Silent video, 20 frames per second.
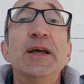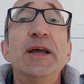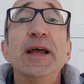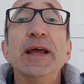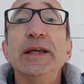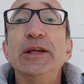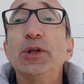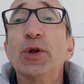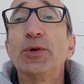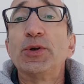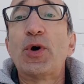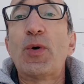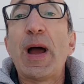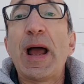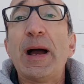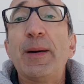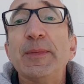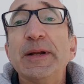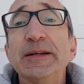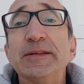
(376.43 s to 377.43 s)
You don't know how
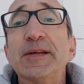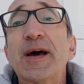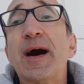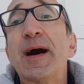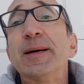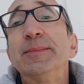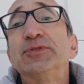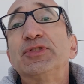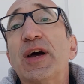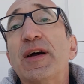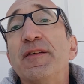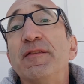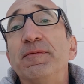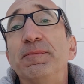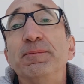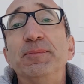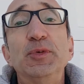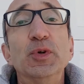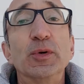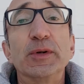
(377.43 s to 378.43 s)
many times
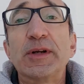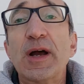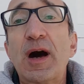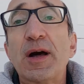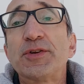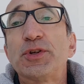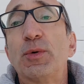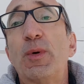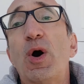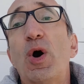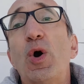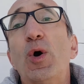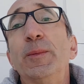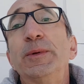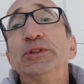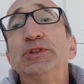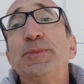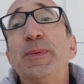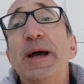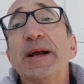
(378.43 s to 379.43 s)
I've gone to a home
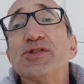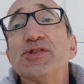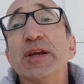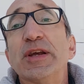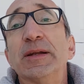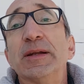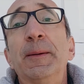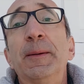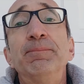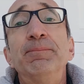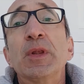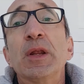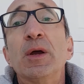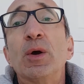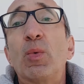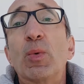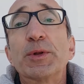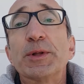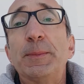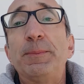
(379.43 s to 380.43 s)
inspection
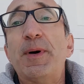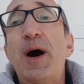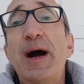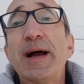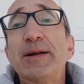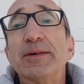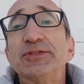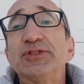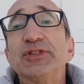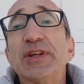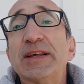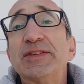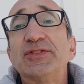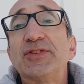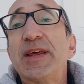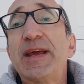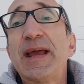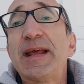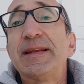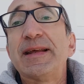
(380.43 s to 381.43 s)
where the buyer says
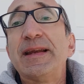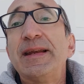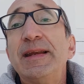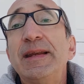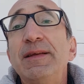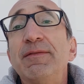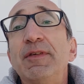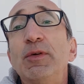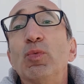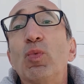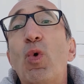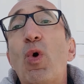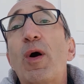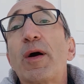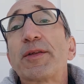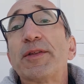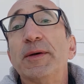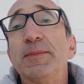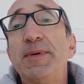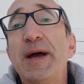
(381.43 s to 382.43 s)
they didn't even walk
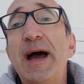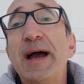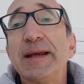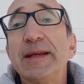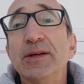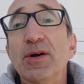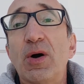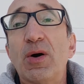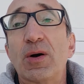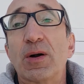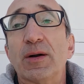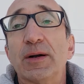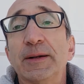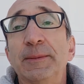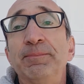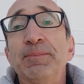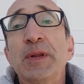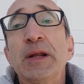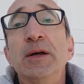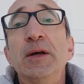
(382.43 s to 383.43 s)
the backyard.
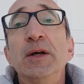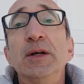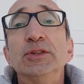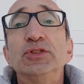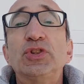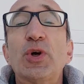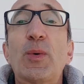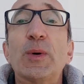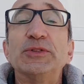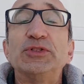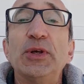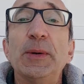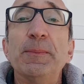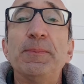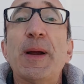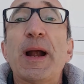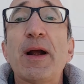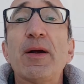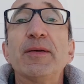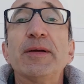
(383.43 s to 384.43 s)
So it's
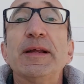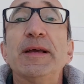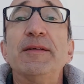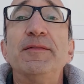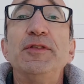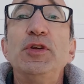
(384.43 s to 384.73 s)
imperative.